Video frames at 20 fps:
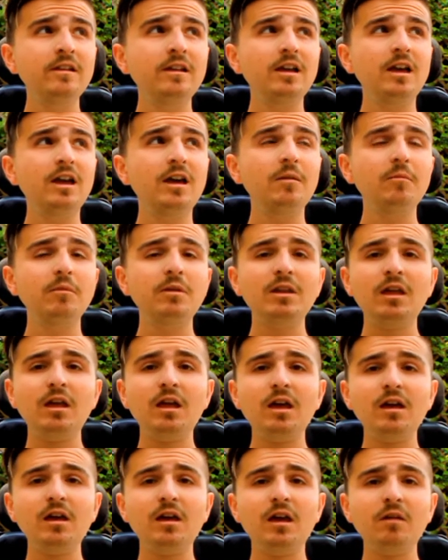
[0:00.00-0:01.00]
Uh, when
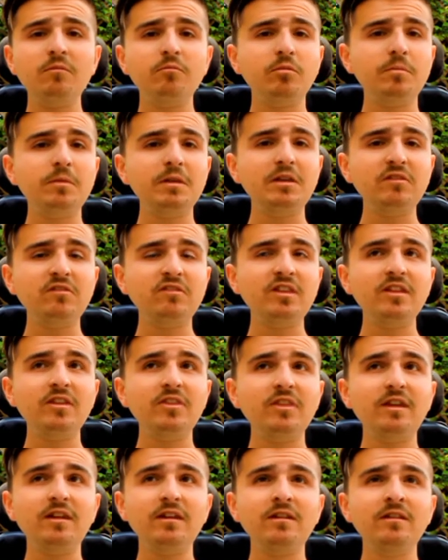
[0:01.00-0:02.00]
I I probably
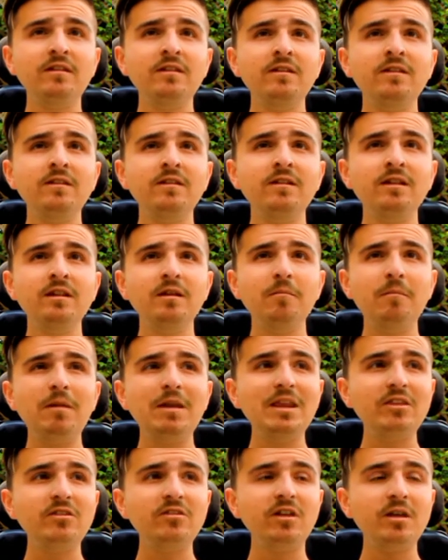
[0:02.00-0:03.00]
considered that
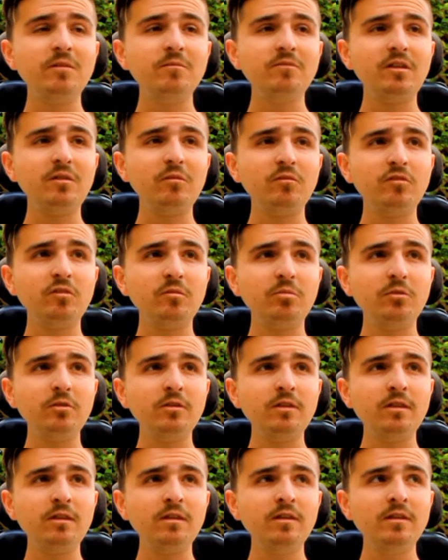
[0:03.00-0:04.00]
many times. Like, what's the
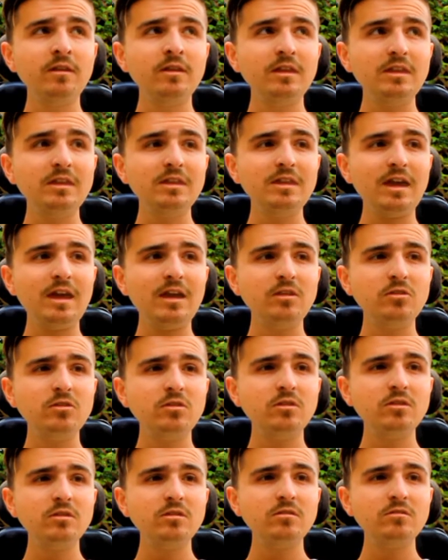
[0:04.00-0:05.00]
point? Get
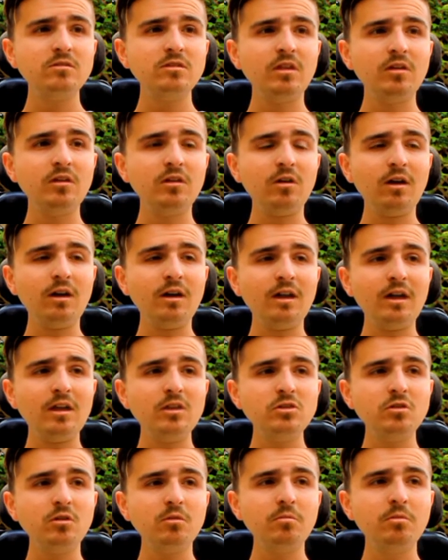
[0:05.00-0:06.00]
a, you know, go out and get a
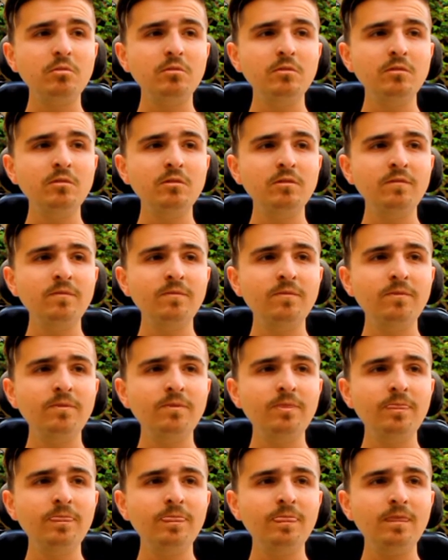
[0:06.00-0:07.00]
job.
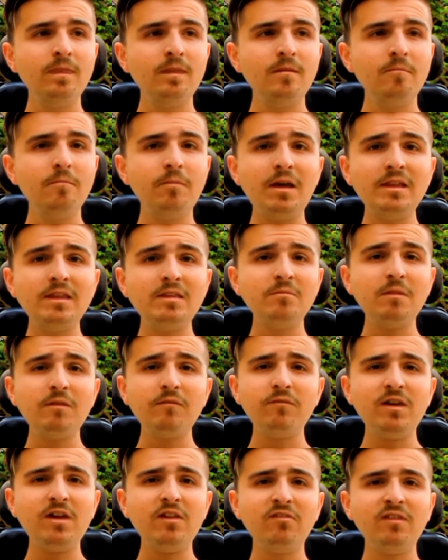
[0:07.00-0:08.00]
But I did my
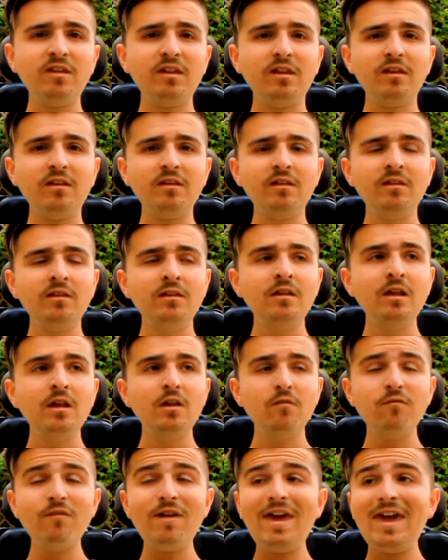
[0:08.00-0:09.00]
fair share,
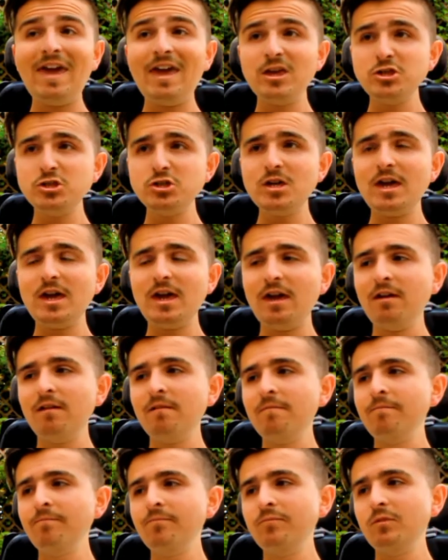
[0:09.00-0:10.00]
fair share
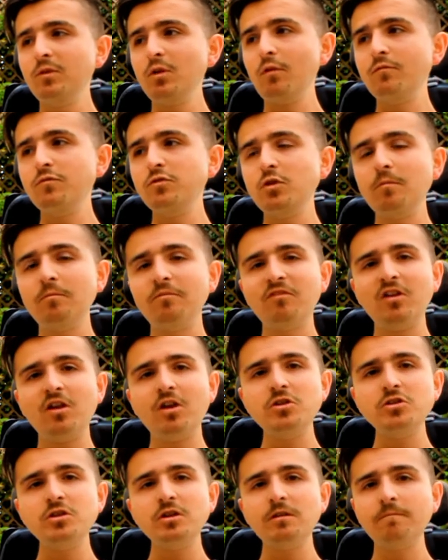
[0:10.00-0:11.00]
of job
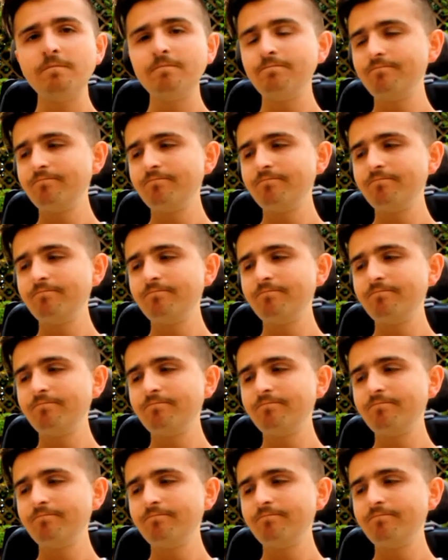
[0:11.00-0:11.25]
searching.